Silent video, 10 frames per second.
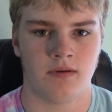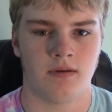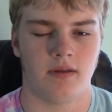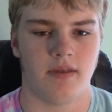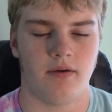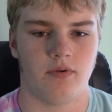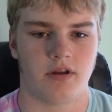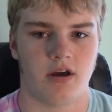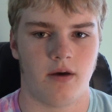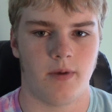And they
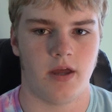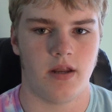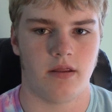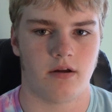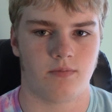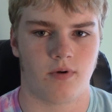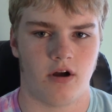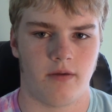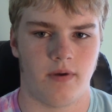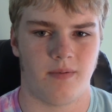would come in, and there'd
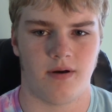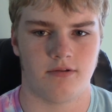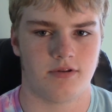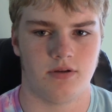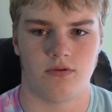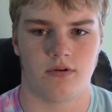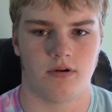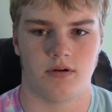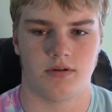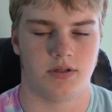probably be about
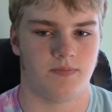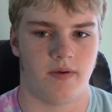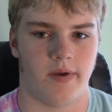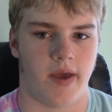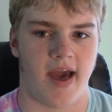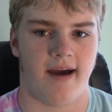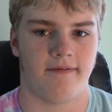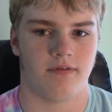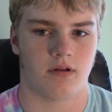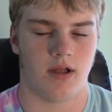2/3, maybe
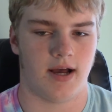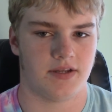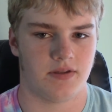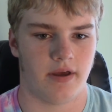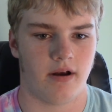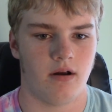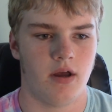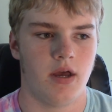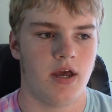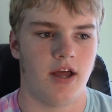half the class there,
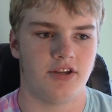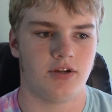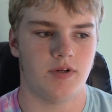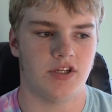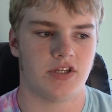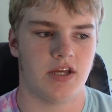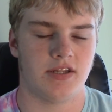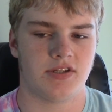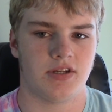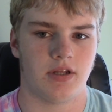and she would just
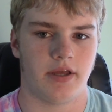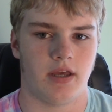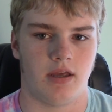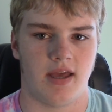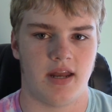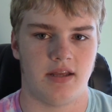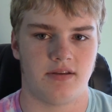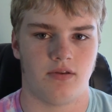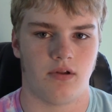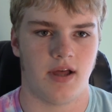instantly get
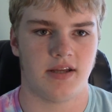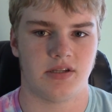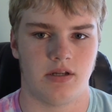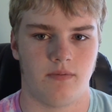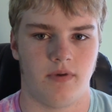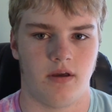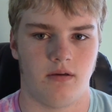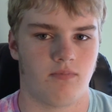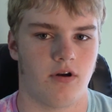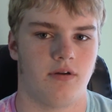into the lesson. It'd
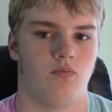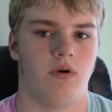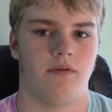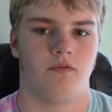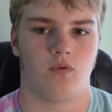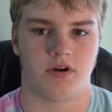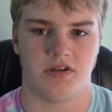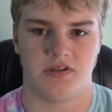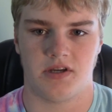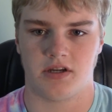be probably
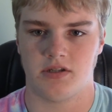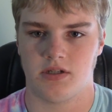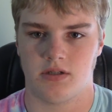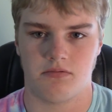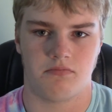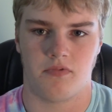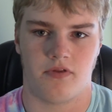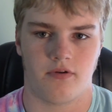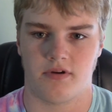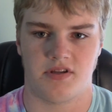1:46 and
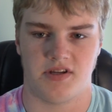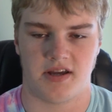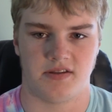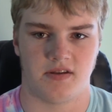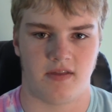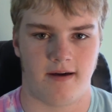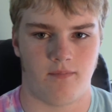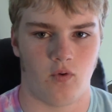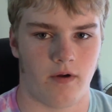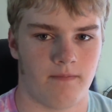30 seconds at
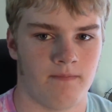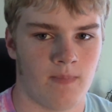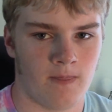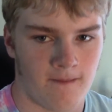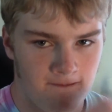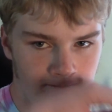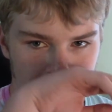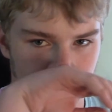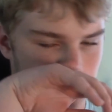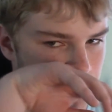that point.
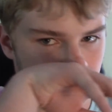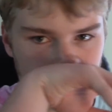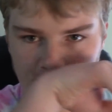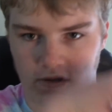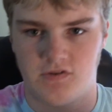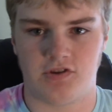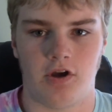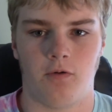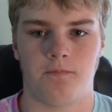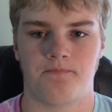
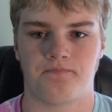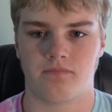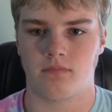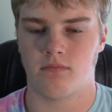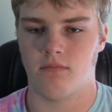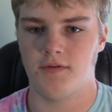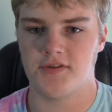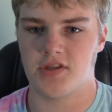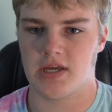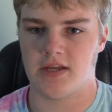So
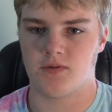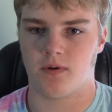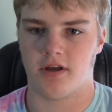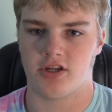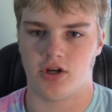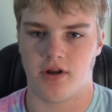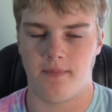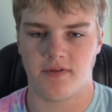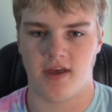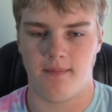most of the kids probably showed
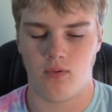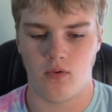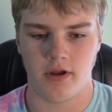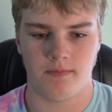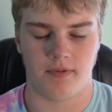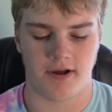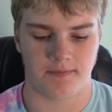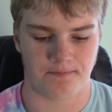up at that point, but